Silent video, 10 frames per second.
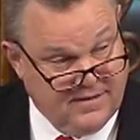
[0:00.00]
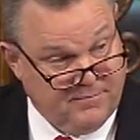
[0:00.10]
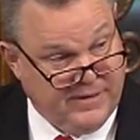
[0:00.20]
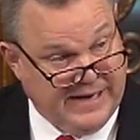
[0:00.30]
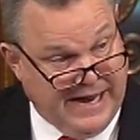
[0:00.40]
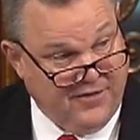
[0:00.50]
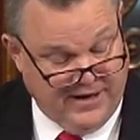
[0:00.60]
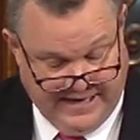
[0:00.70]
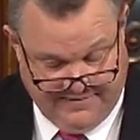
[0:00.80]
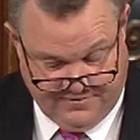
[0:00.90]
but now they
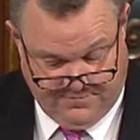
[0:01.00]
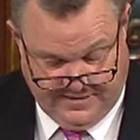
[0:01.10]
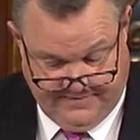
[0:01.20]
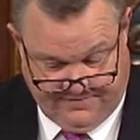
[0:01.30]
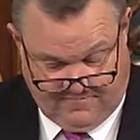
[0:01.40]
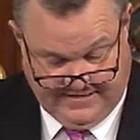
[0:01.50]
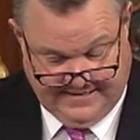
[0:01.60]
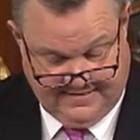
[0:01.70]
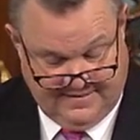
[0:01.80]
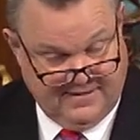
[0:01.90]
have to pay for
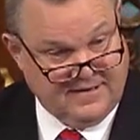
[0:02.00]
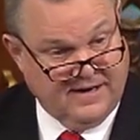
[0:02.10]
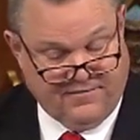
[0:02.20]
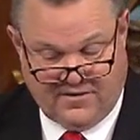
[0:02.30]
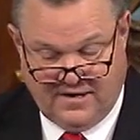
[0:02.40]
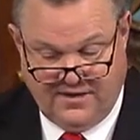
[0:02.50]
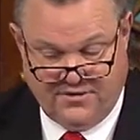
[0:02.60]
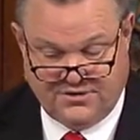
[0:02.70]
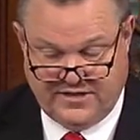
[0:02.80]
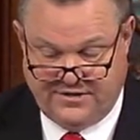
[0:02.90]
rent and cover other
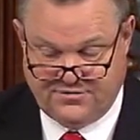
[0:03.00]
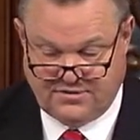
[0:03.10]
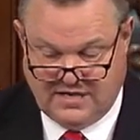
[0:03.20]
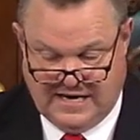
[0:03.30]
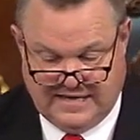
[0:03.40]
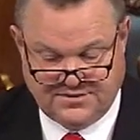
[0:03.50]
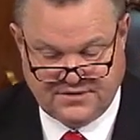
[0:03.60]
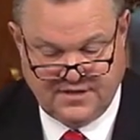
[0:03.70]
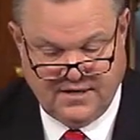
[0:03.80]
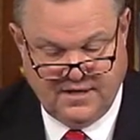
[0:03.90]
essential costs
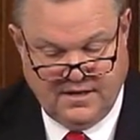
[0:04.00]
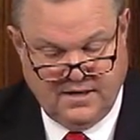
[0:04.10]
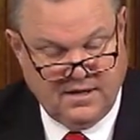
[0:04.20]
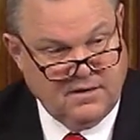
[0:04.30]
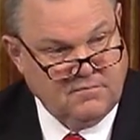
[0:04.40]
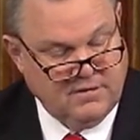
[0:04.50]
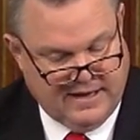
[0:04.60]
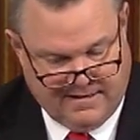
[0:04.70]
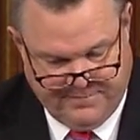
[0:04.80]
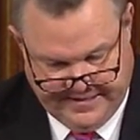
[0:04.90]

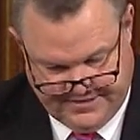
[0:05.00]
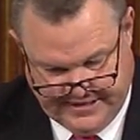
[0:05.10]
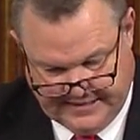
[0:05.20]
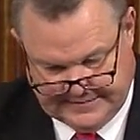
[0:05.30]
without a paycheck.